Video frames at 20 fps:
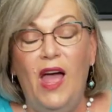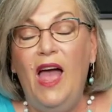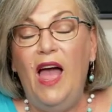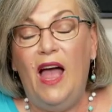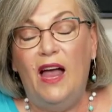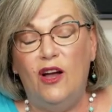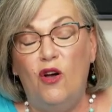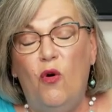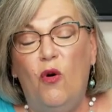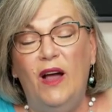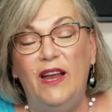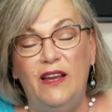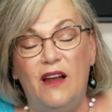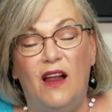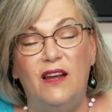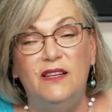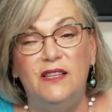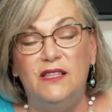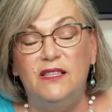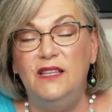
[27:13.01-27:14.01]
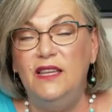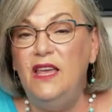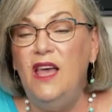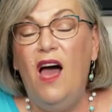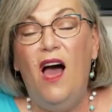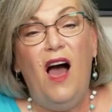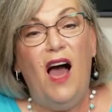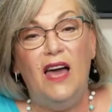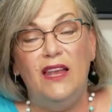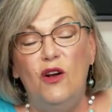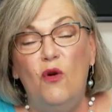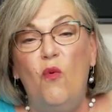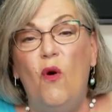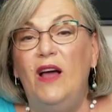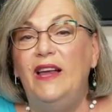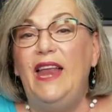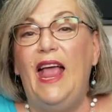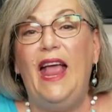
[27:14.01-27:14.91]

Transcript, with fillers: And quite honestly, I don't want